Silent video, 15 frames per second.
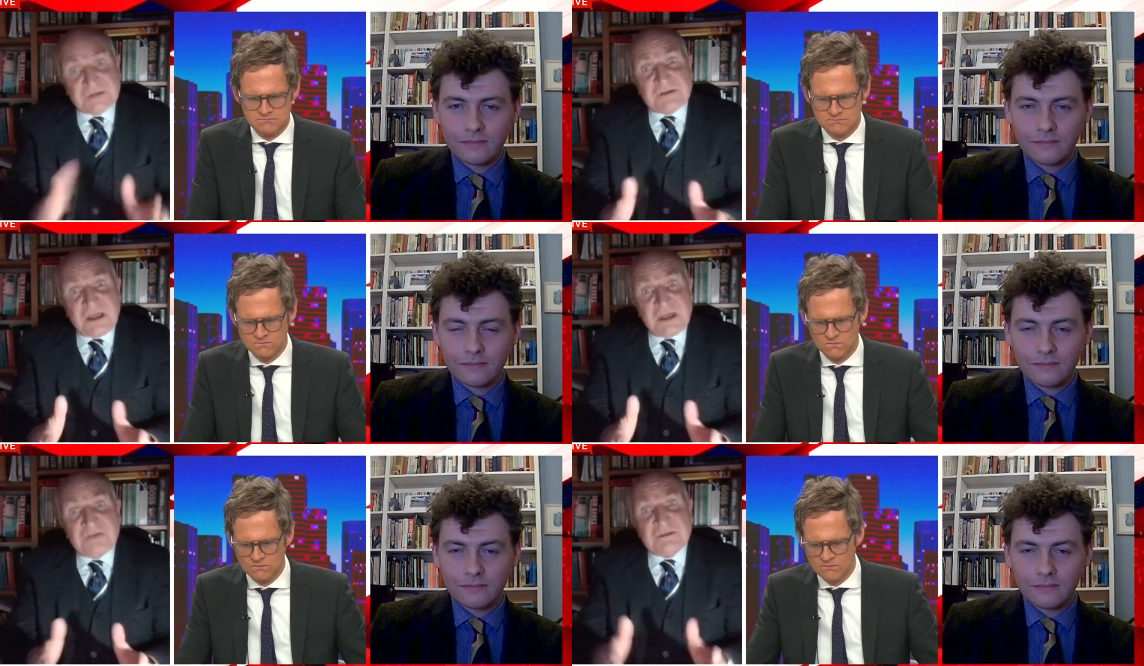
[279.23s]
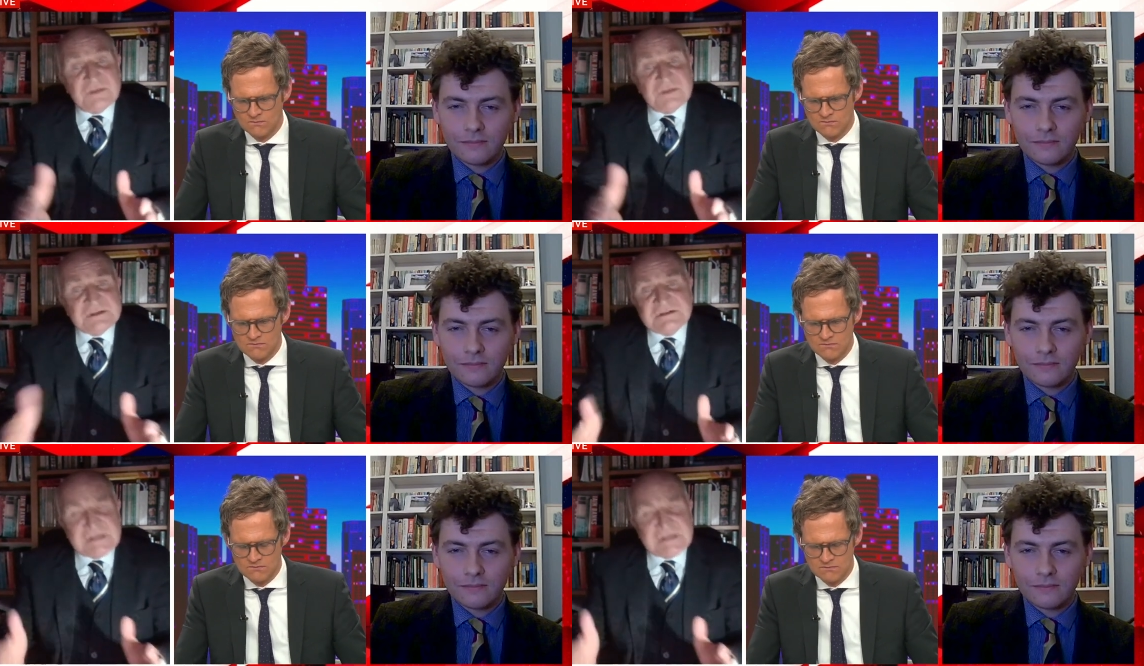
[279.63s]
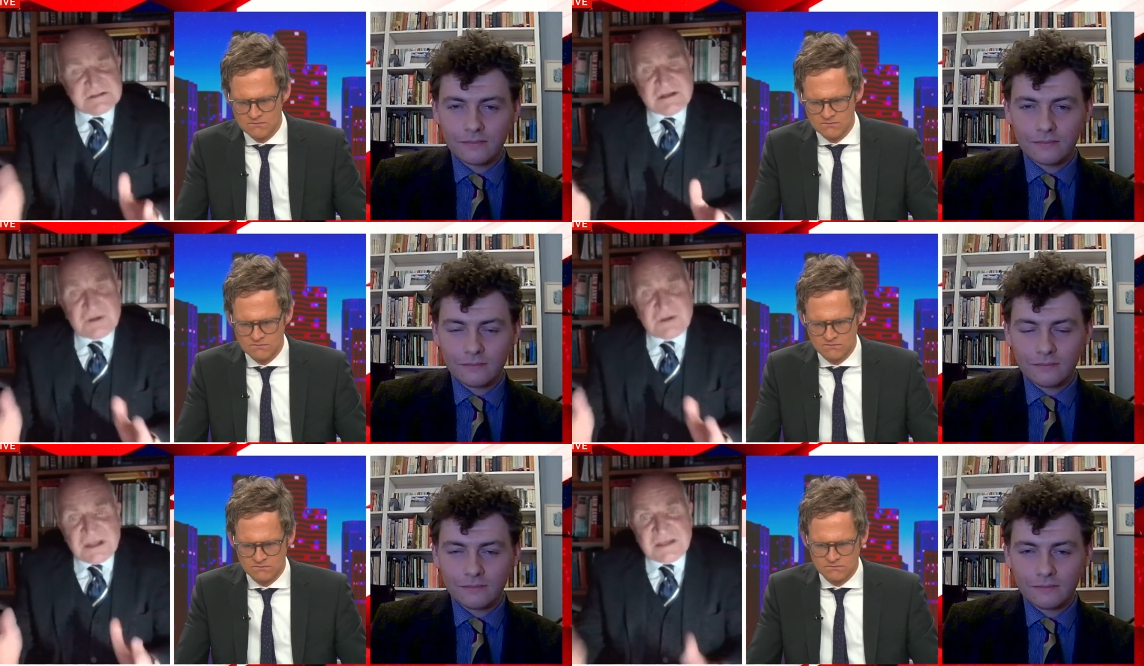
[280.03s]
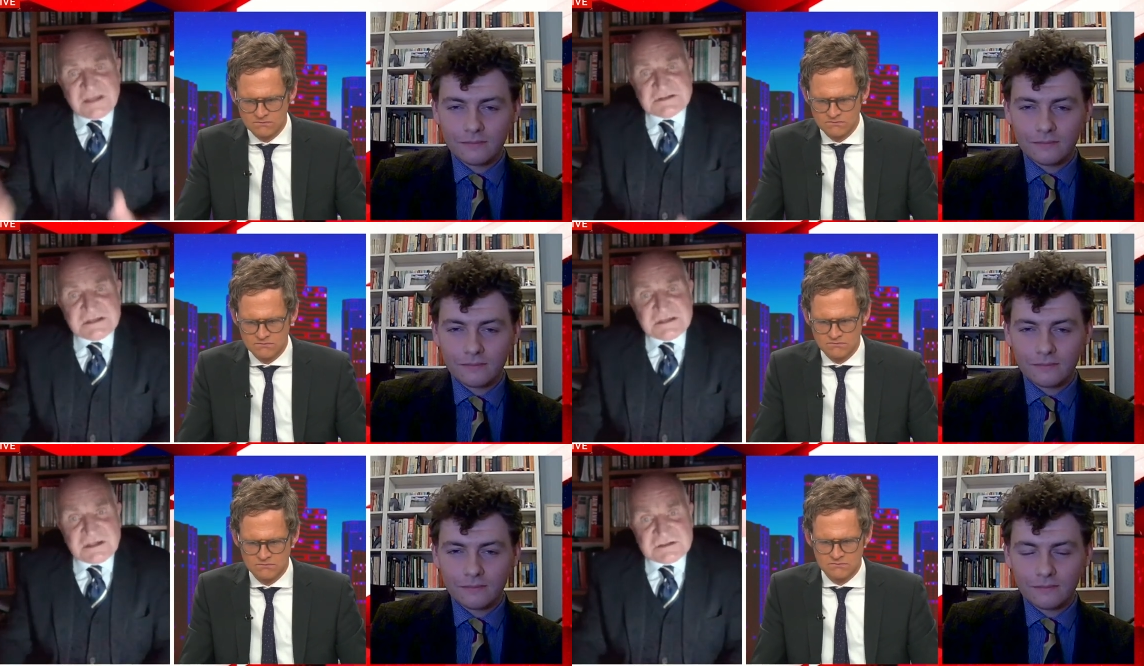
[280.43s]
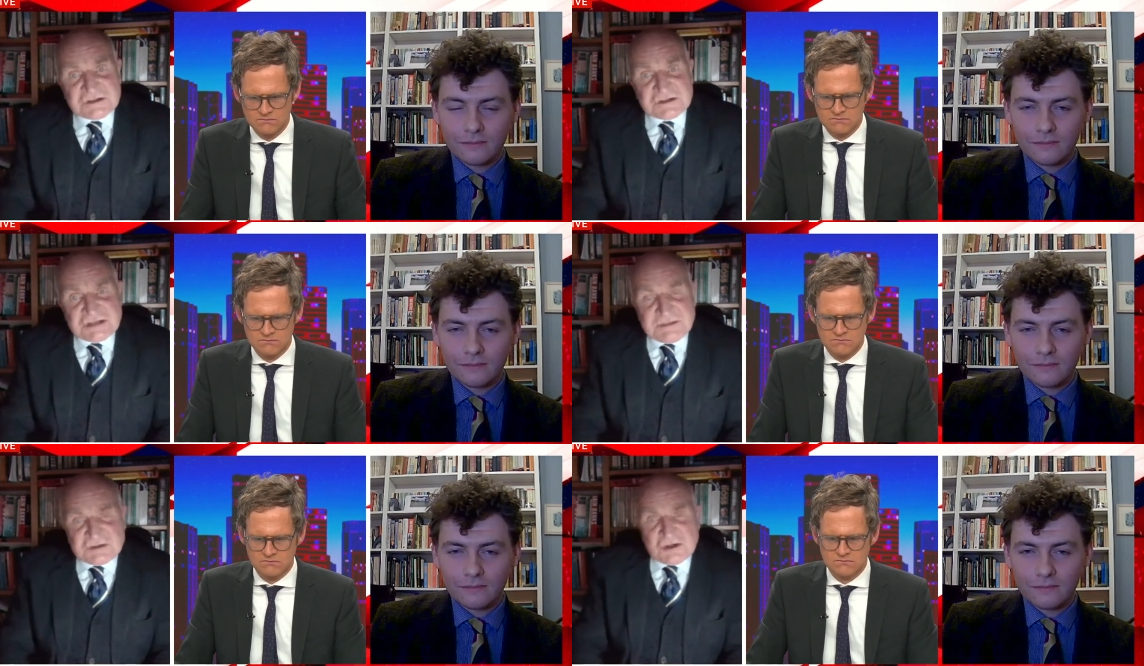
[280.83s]
Speaker 1: that this is now it's a
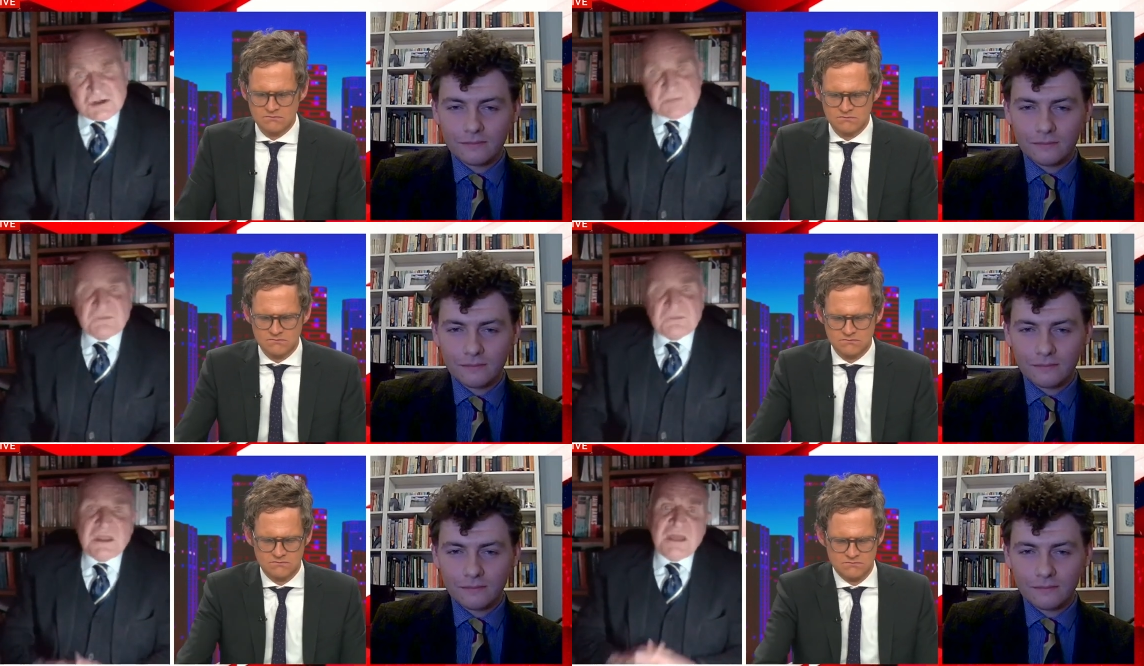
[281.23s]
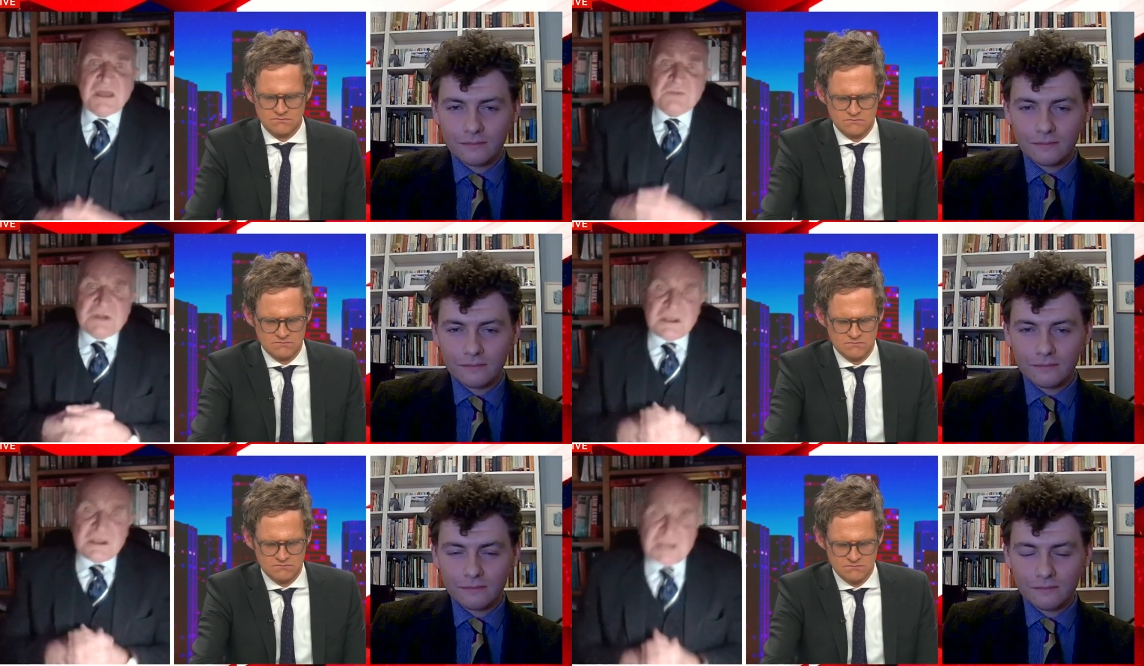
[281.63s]
cheap shot. But